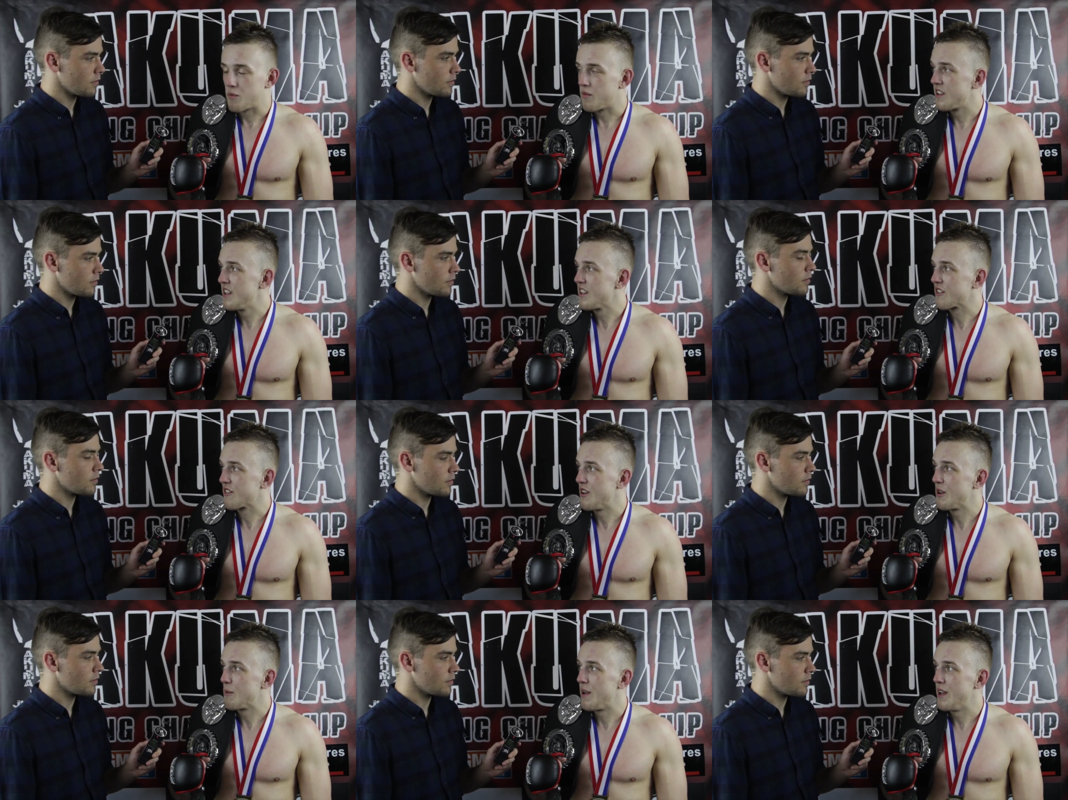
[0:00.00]
Speaker 1: got some serious
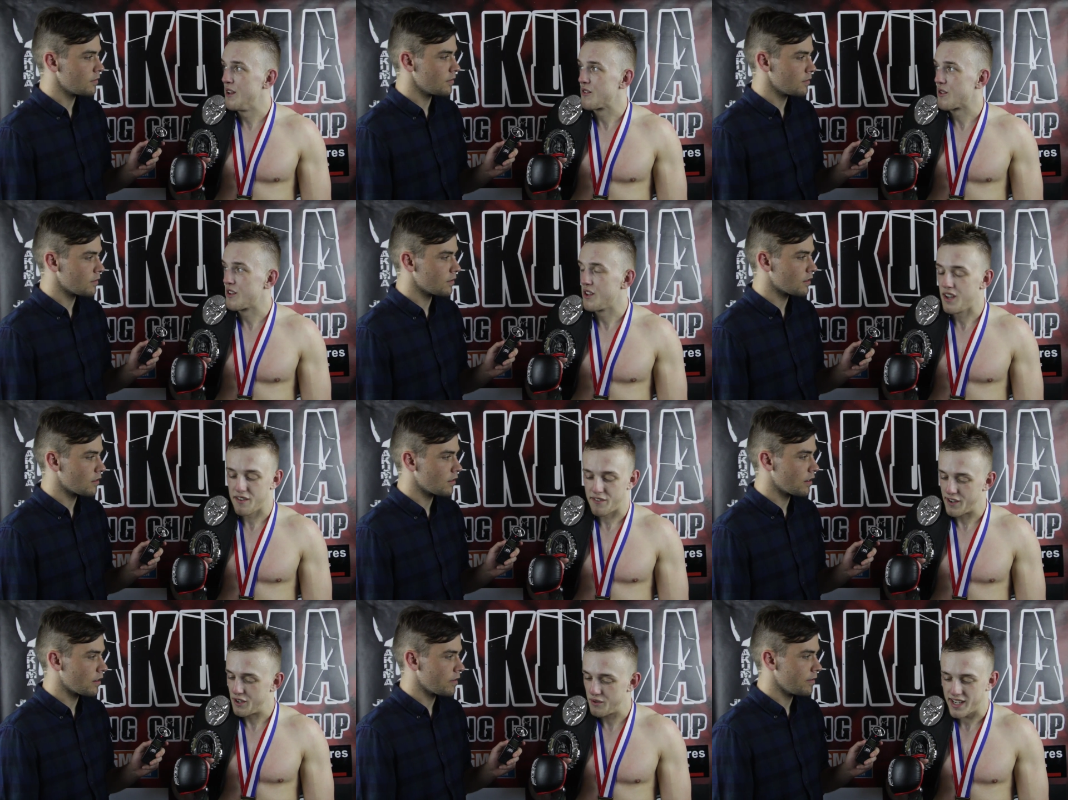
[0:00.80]
ground pounds. So I
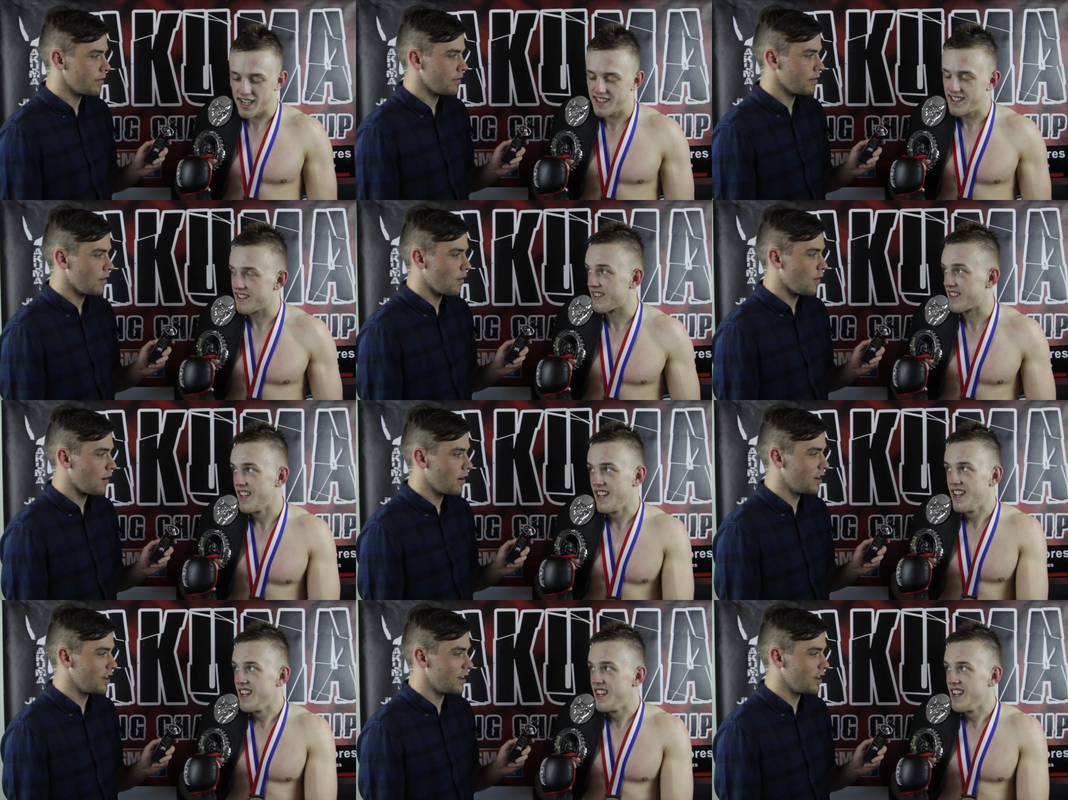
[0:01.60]
thought, if I don't get this,